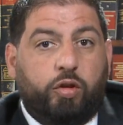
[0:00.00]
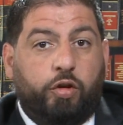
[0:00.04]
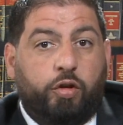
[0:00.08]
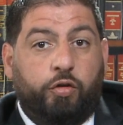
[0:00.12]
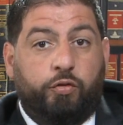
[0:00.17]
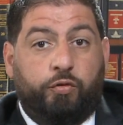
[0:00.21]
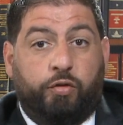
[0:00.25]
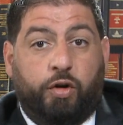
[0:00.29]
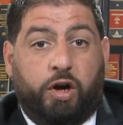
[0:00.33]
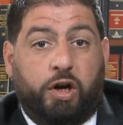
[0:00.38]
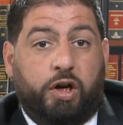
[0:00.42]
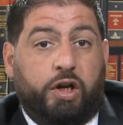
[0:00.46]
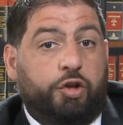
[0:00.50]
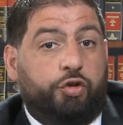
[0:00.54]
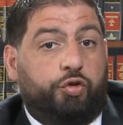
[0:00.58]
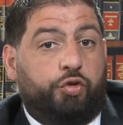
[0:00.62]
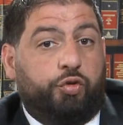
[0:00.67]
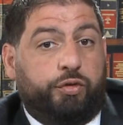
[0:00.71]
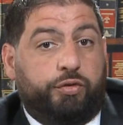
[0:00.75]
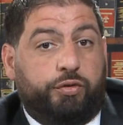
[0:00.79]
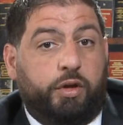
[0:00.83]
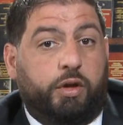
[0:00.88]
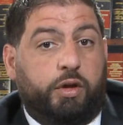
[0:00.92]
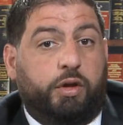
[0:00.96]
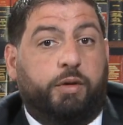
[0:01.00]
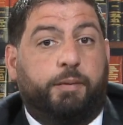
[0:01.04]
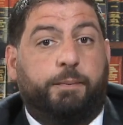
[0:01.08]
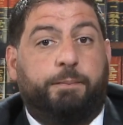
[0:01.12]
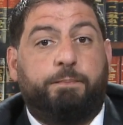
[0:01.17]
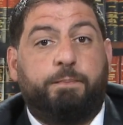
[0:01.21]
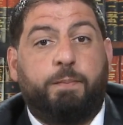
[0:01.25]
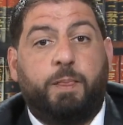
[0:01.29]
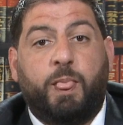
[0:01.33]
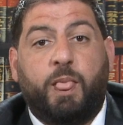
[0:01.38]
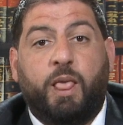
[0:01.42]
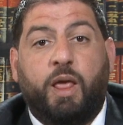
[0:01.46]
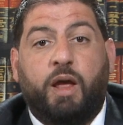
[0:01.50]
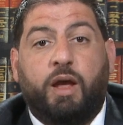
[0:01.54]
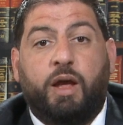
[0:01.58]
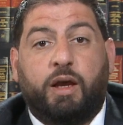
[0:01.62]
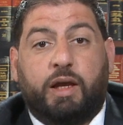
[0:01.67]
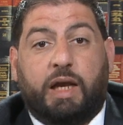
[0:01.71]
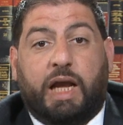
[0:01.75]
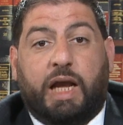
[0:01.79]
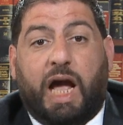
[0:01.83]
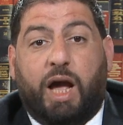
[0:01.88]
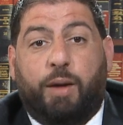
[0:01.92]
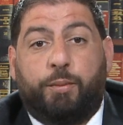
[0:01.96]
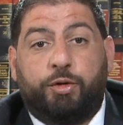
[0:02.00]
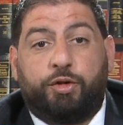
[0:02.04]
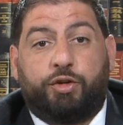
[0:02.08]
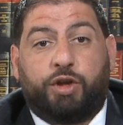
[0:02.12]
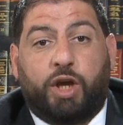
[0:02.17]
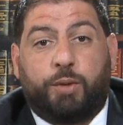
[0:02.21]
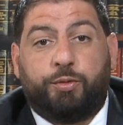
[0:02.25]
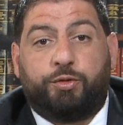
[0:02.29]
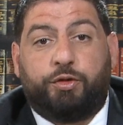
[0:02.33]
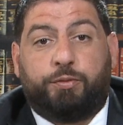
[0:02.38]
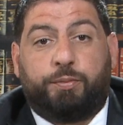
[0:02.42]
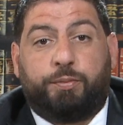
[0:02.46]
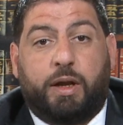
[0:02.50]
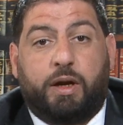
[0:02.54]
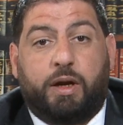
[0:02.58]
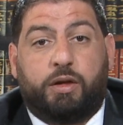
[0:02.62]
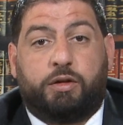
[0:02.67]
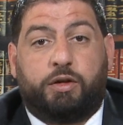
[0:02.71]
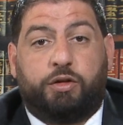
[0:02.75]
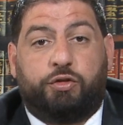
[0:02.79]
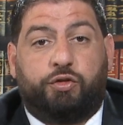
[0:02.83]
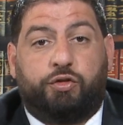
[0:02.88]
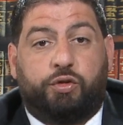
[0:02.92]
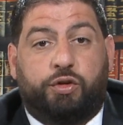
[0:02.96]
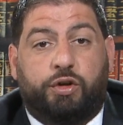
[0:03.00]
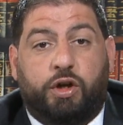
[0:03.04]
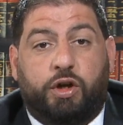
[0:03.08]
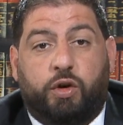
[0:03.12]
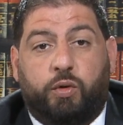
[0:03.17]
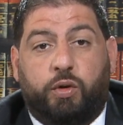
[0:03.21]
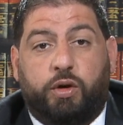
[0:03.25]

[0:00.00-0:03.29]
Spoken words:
Very interesting. Common types of penalties you deal